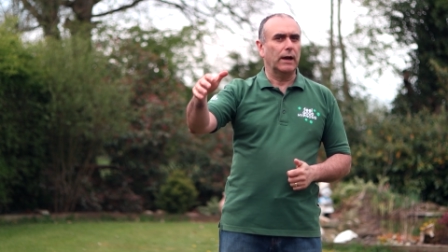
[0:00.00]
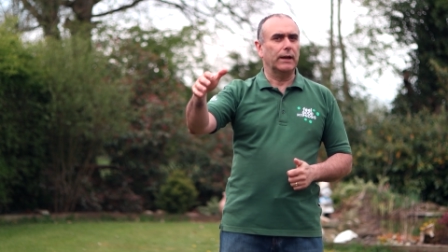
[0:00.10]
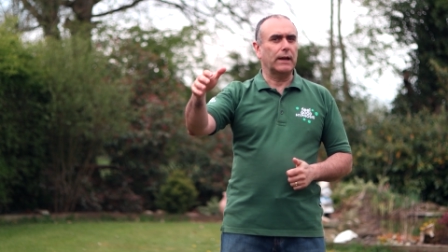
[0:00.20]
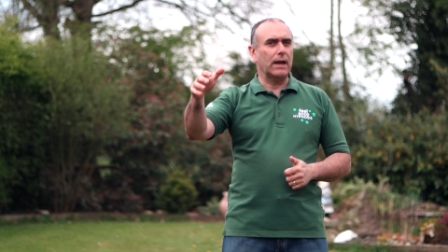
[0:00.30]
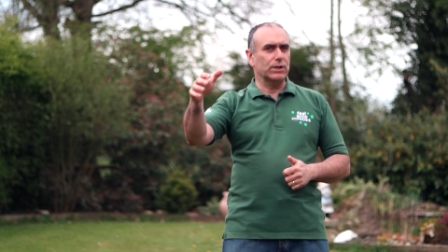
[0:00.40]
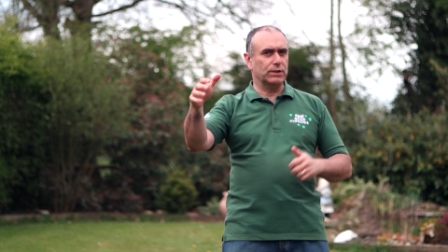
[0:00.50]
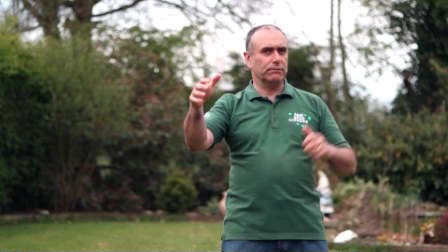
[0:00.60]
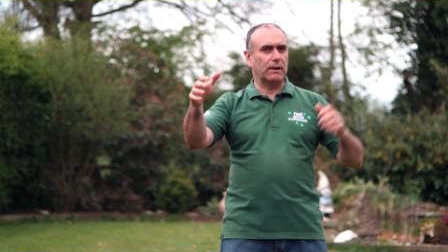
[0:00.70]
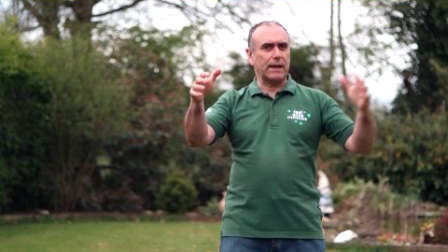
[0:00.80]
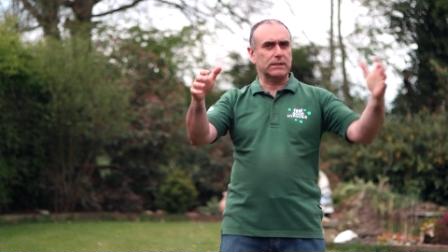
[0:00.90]
and as she
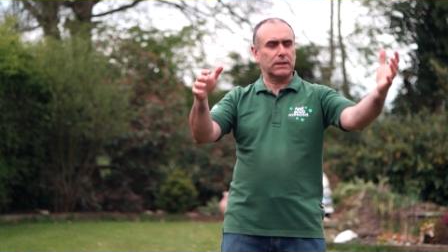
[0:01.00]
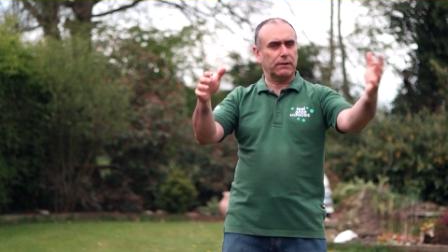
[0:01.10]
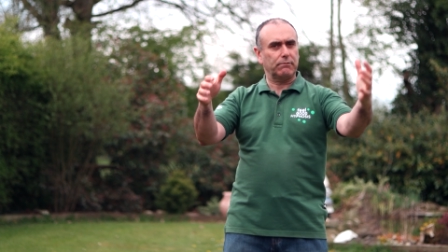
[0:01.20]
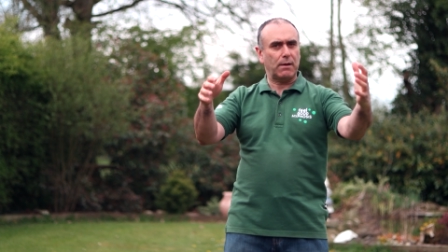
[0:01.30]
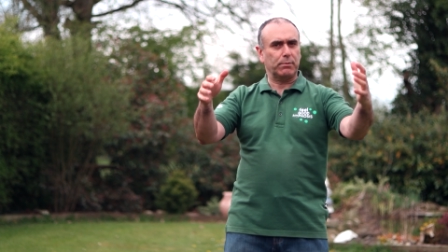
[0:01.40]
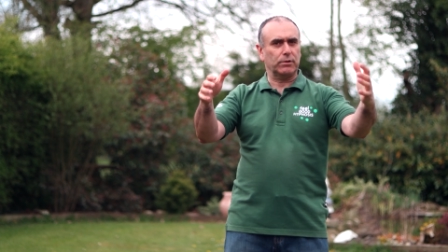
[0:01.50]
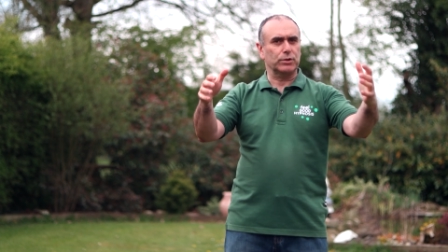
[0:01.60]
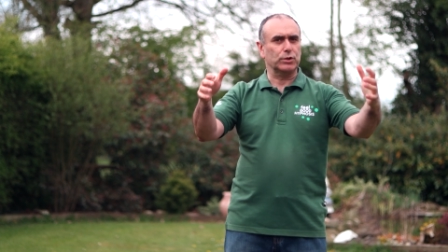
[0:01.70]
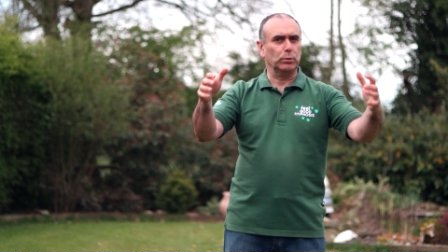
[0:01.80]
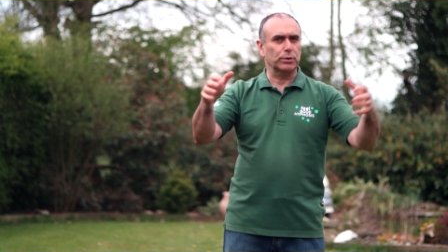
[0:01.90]
relaxes I grab her
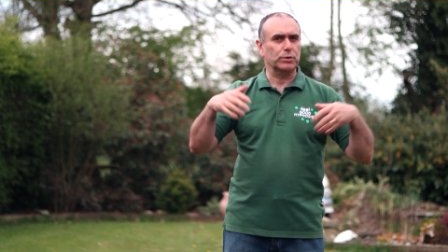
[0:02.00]
other shoulder.